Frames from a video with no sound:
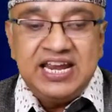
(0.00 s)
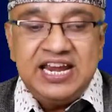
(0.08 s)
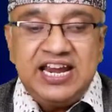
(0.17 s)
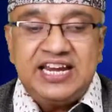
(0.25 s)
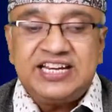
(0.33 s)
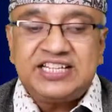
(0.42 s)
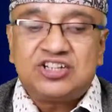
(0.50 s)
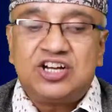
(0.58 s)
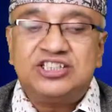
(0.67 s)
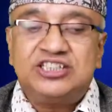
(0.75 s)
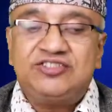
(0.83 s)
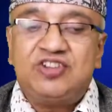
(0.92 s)
It is
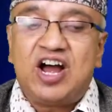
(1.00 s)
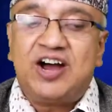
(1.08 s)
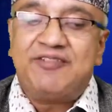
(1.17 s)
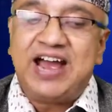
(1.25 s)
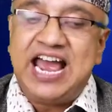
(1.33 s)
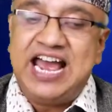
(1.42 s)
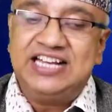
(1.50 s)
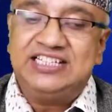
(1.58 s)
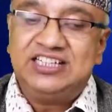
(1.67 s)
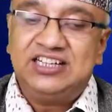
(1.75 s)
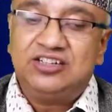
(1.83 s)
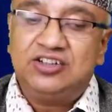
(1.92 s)
conceived of
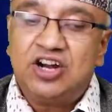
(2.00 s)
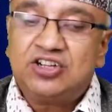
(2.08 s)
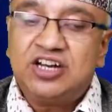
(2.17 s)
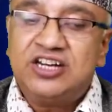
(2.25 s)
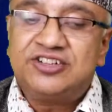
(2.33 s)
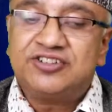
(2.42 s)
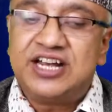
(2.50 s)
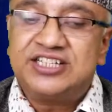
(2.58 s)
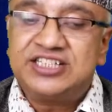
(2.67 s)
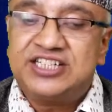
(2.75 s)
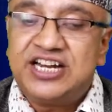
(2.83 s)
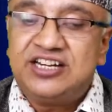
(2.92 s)
as not only
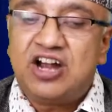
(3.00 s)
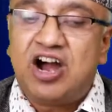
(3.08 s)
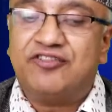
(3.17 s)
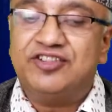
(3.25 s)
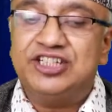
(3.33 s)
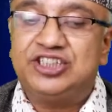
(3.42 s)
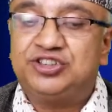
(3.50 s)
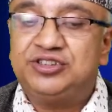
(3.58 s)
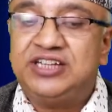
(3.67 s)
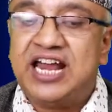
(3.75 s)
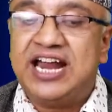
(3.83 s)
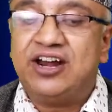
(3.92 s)
transcendent of
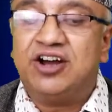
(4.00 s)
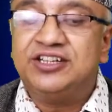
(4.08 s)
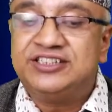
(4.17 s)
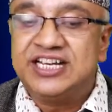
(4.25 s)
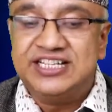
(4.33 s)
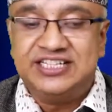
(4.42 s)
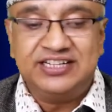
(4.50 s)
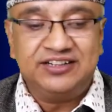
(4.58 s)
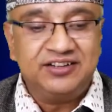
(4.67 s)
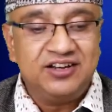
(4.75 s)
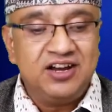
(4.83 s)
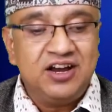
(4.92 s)
history and unchanging,
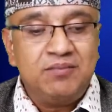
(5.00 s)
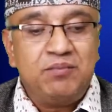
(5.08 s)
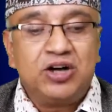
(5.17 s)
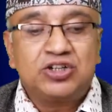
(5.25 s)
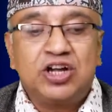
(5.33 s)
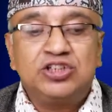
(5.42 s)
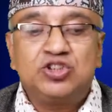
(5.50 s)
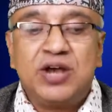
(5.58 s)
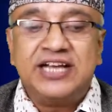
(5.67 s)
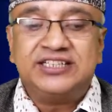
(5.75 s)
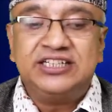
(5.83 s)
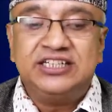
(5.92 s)
but also
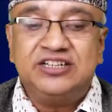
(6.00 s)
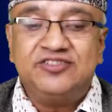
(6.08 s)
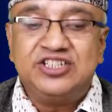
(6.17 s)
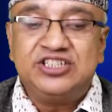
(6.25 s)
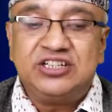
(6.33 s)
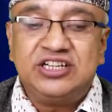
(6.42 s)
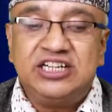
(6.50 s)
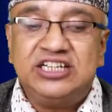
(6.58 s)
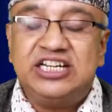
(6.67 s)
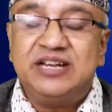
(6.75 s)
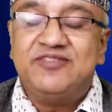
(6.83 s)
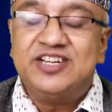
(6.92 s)
as
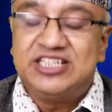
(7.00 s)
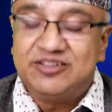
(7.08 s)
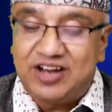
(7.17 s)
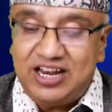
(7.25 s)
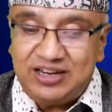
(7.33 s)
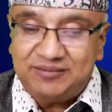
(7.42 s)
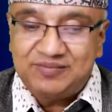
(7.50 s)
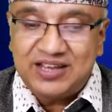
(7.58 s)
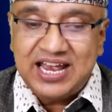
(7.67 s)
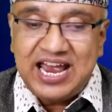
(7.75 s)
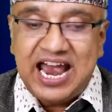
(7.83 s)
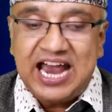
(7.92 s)
indivisible
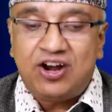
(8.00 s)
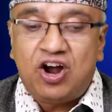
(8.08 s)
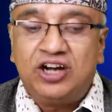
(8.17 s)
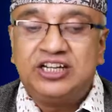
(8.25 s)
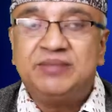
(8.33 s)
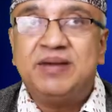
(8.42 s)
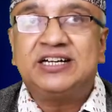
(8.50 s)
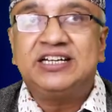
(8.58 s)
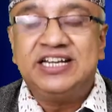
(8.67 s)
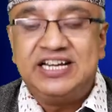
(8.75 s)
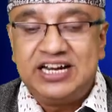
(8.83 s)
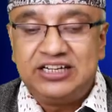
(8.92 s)
and
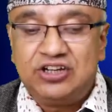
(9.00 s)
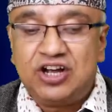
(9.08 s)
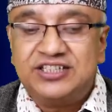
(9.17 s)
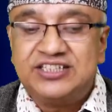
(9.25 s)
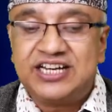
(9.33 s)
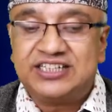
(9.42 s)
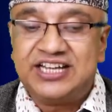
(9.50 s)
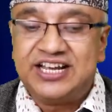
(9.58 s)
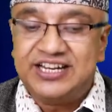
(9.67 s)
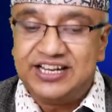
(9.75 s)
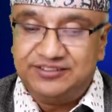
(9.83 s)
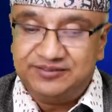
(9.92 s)
ultimately
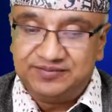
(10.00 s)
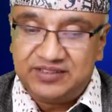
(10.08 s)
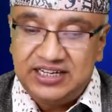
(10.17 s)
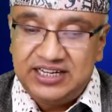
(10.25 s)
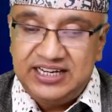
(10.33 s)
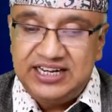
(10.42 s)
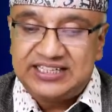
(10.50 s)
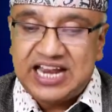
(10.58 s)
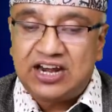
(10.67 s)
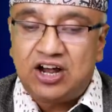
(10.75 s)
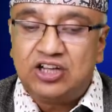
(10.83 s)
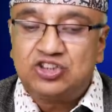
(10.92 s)
non-sectarian. It
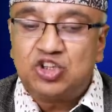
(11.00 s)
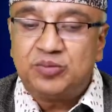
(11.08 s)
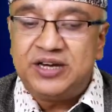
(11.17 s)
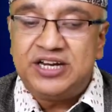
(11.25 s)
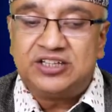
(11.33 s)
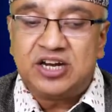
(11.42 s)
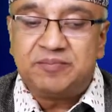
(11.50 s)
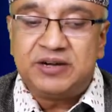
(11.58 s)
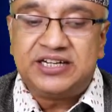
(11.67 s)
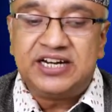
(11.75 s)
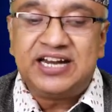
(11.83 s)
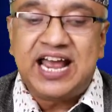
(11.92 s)
can also be
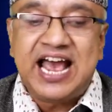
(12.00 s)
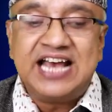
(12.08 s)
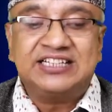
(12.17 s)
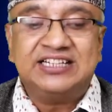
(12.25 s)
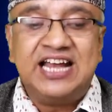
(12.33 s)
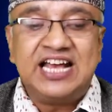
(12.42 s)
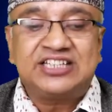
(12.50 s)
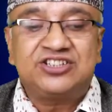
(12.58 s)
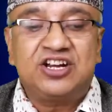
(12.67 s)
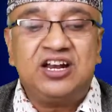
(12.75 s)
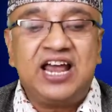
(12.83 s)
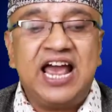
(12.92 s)
interpreted as a
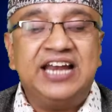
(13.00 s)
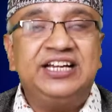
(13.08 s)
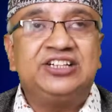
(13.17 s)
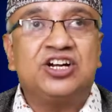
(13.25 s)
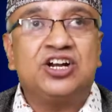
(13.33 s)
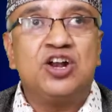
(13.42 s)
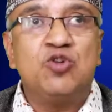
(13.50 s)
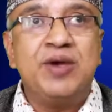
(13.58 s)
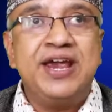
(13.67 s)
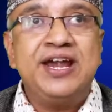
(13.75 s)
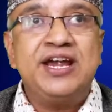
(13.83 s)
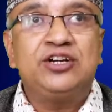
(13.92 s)
natural and eternal
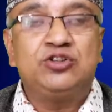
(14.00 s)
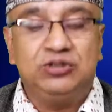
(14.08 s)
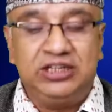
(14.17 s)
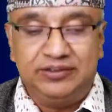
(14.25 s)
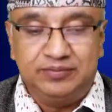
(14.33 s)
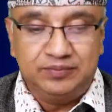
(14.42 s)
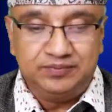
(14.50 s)
way to live.